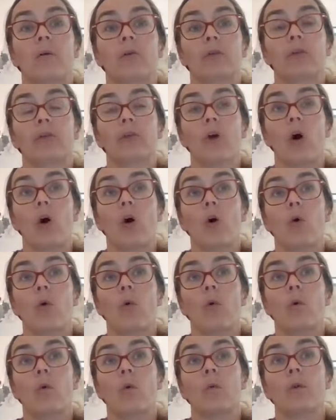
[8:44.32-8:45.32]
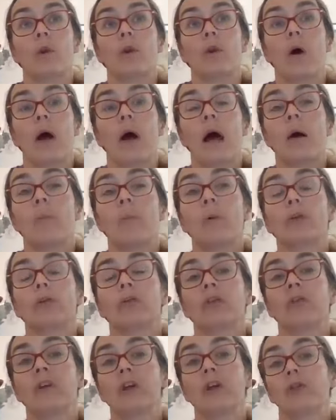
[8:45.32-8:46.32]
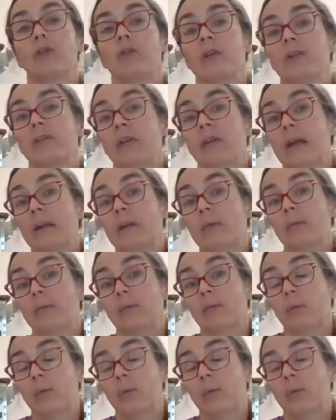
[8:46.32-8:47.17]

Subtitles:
so, how much of each of these items